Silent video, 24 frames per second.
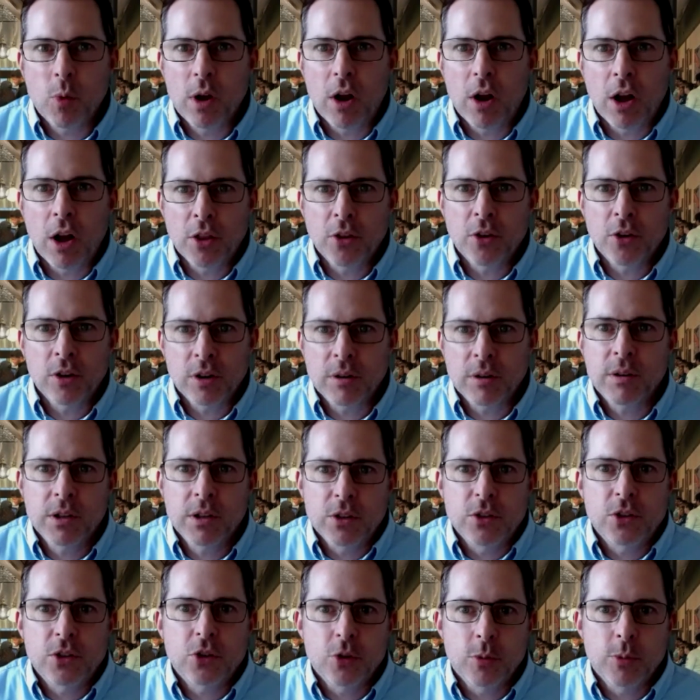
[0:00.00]
what other
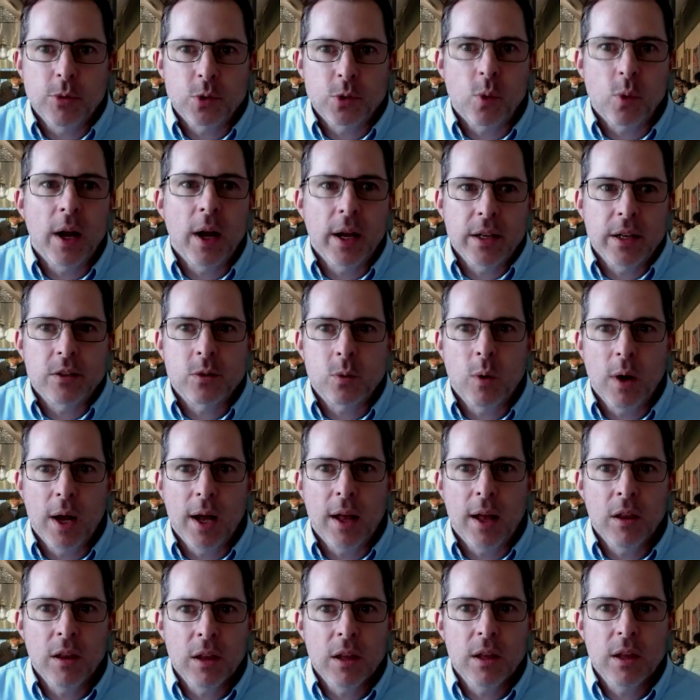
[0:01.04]
consumers want as
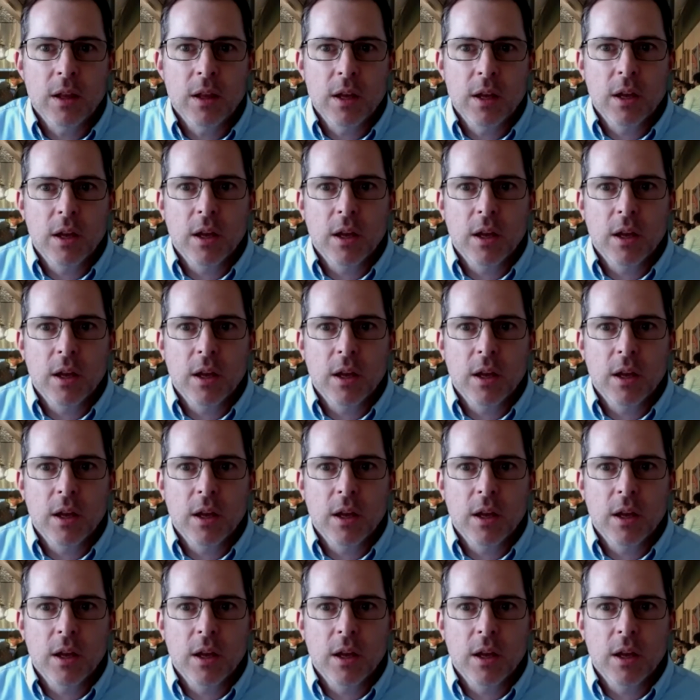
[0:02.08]
well.